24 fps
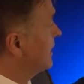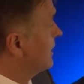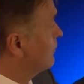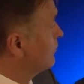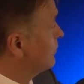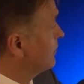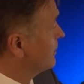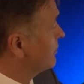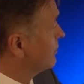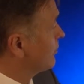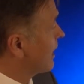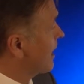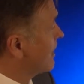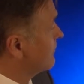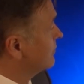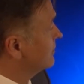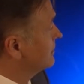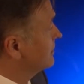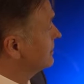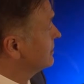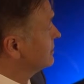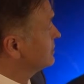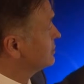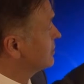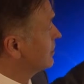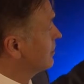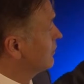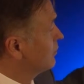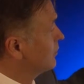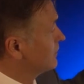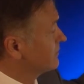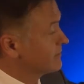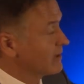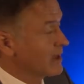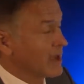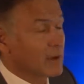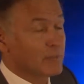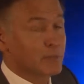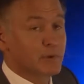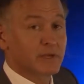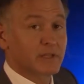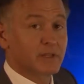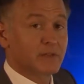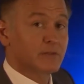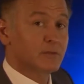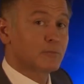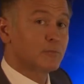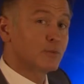and we graphically show what's
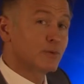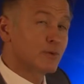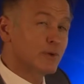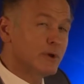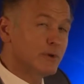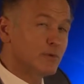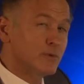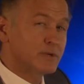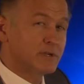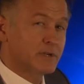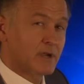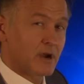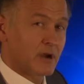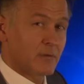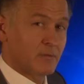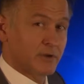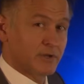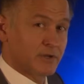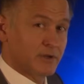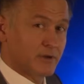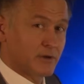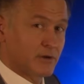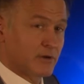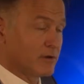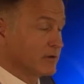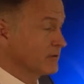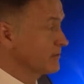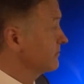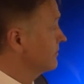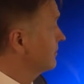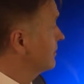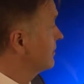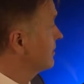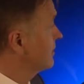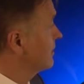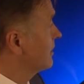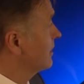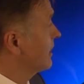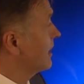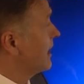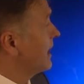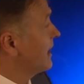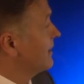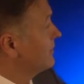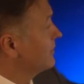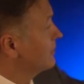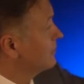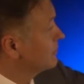happening in the pre-retirement years
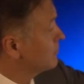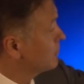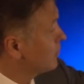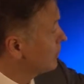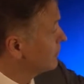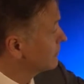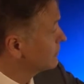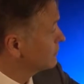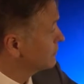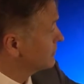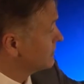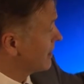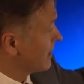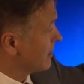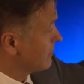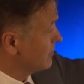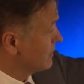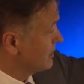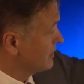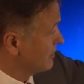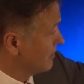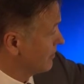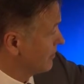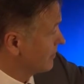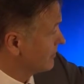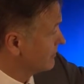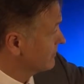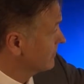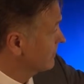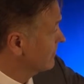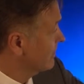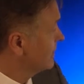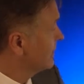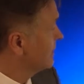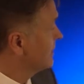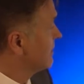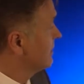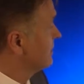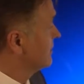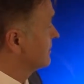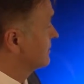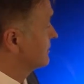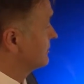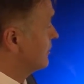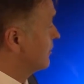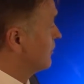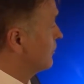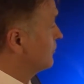and then the post-retirement years.
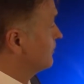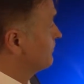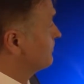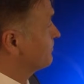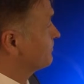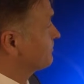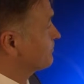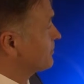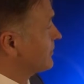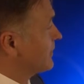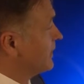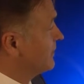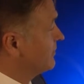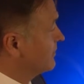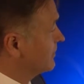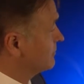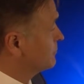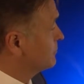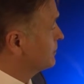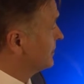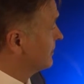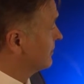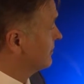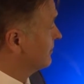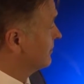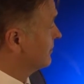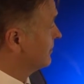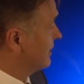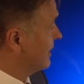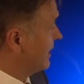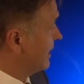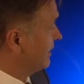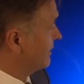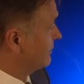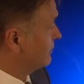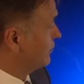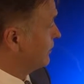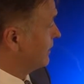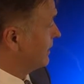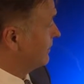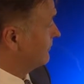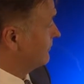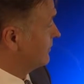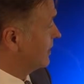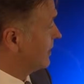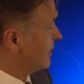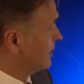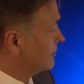So in this particular case, we
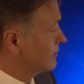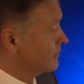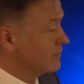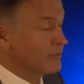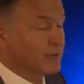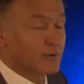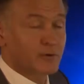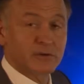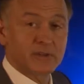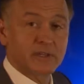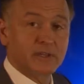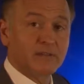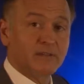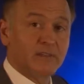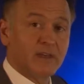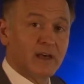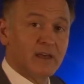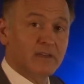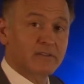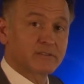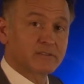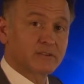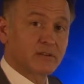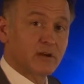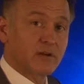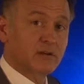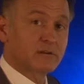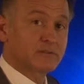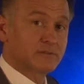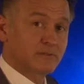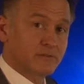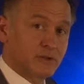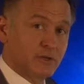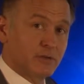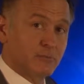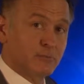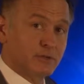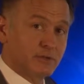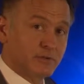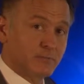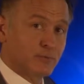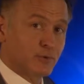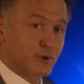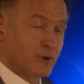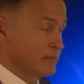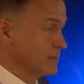have the $113,000 of cumulative